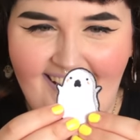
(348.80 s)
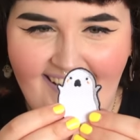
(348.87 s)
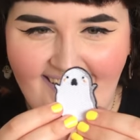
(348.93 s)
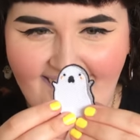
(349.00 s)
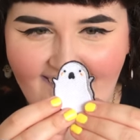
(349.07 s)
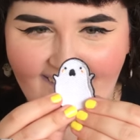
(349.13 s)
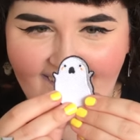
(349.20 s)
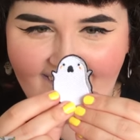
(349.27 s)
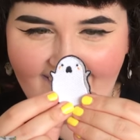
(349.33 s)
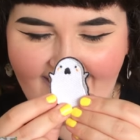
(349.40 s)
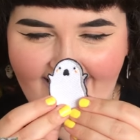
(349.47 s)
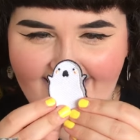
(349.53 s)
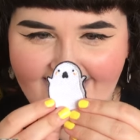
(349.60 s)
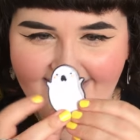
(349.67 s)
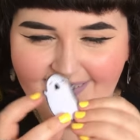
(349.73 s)
Oh,
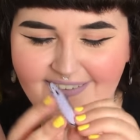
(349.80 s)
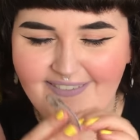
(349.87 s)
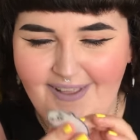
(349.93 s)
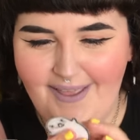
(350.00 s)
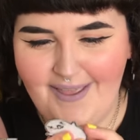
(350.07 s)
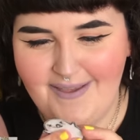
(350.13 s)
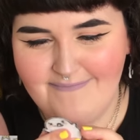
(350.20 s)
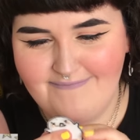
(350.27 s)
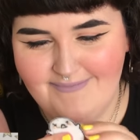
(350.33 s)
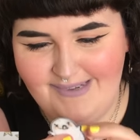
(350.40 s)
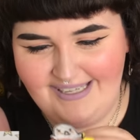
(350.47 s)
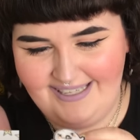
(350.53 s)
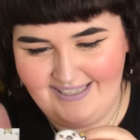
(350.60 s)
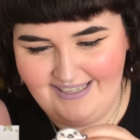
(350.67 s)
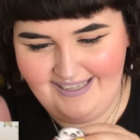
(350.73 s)
I love
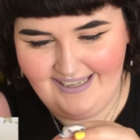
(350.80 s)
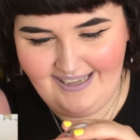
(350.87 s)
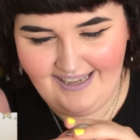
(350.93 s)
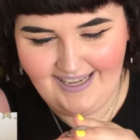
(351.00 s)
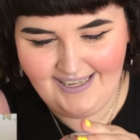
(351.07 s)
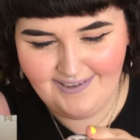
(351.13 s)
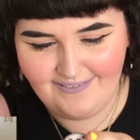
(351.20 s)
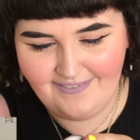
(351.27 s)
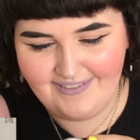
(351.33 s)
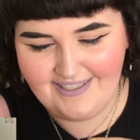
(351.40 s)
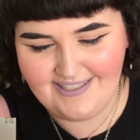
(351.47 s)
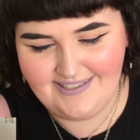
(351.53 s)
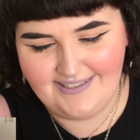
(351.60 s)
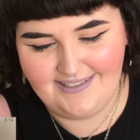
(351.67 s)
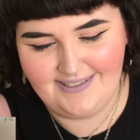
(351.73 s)
him. I love.
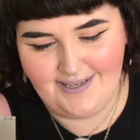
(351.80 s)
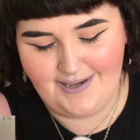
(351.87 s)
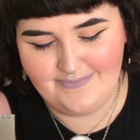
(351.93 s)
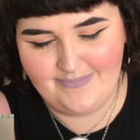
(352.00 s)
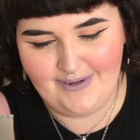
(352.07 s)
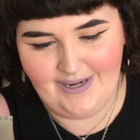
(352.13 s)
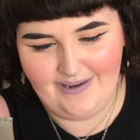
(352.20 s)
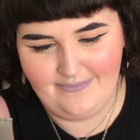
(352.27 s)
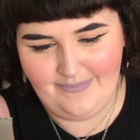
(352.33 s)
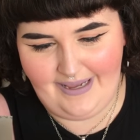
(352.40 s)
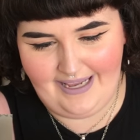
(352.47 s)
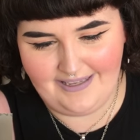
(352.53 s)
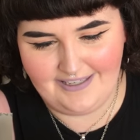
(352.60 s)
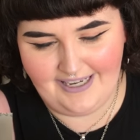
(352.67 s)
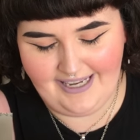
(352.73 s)
This is a brilliant
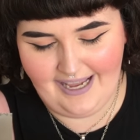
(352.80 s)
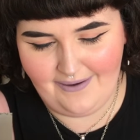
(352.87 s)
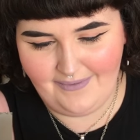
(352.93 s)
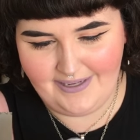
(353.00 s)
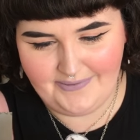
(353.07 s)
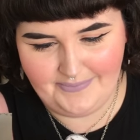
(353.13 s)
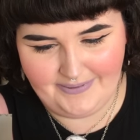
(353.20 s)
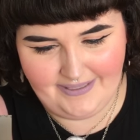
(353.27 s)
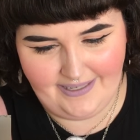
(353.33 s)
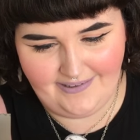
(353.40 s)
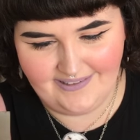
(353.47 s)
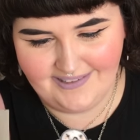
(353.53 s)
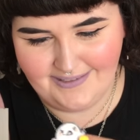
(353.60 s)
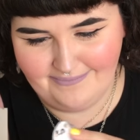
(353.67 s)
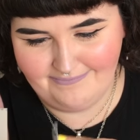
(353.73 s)
patch. I can't wait to put that
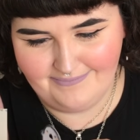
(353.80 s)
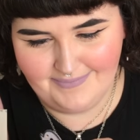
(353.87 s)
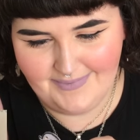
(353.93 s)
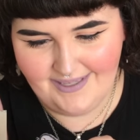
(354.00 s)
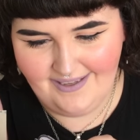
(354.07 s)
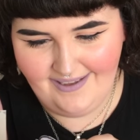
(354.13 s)
on something.